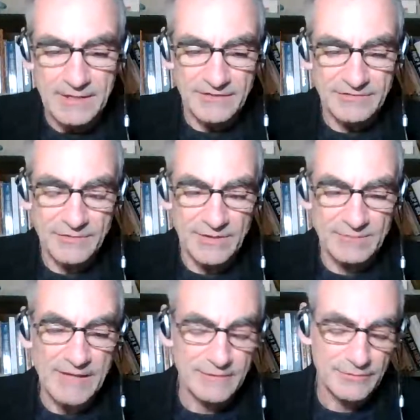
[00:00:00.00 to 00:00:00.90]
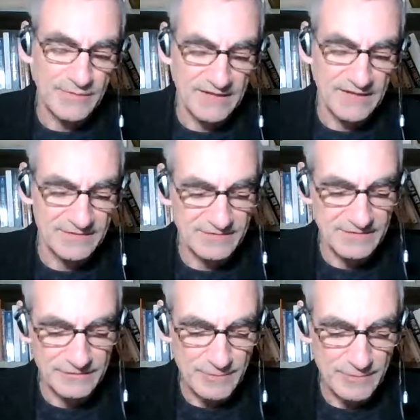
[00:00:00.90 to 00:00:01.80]
So I made it through that
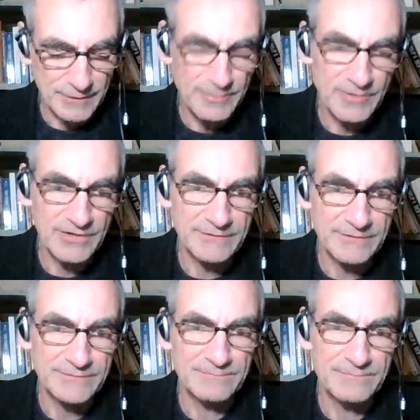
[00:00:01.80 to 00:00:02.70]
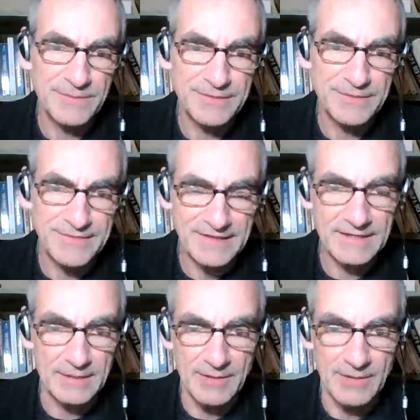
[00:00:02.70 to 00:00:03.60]
six month period of
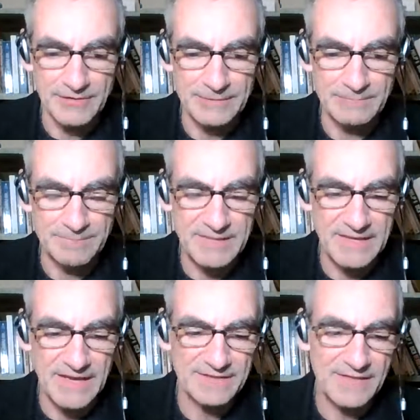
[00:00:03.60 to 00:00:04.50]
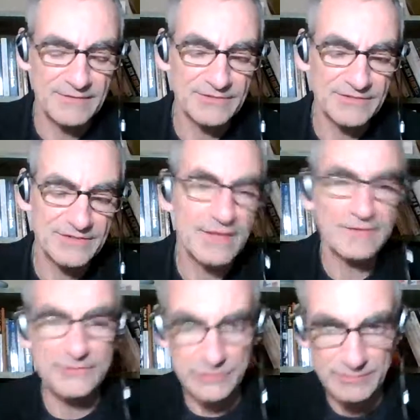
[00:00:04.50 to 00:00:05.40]
thinking about it. And then there's another
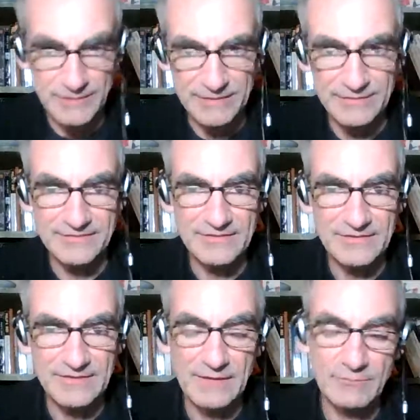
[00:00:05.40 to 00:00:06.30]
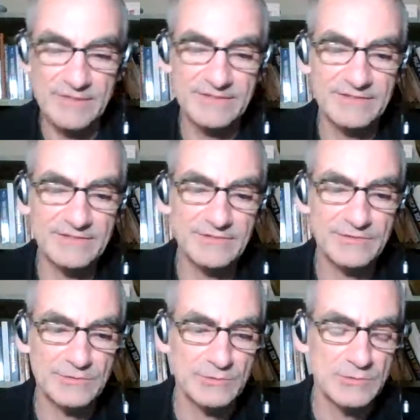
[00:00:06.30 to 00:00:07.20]
two months that went
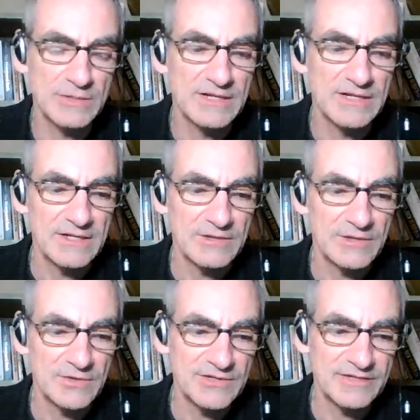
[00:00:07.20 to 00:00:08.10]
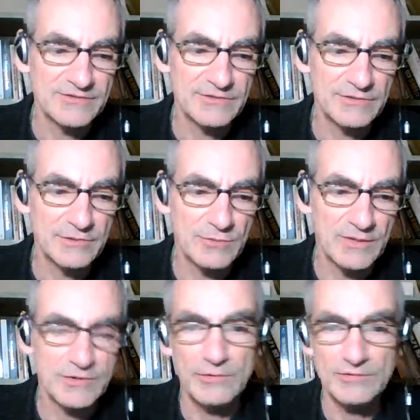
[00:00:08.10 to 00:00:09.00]
into looking into
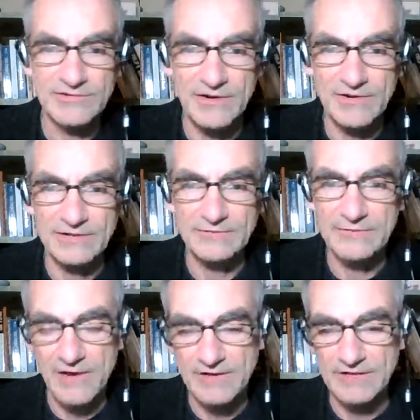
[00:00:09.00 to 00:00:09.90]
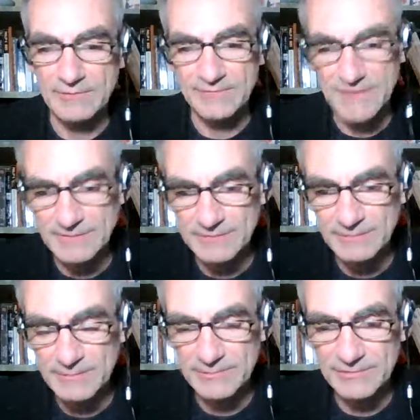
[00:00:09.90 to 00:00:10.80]
what host Eric of Talking with Famous
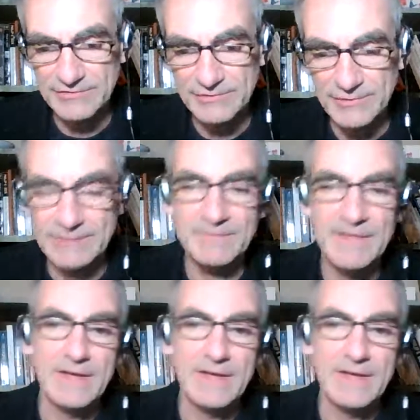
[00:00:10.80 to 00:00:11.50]
People was doing.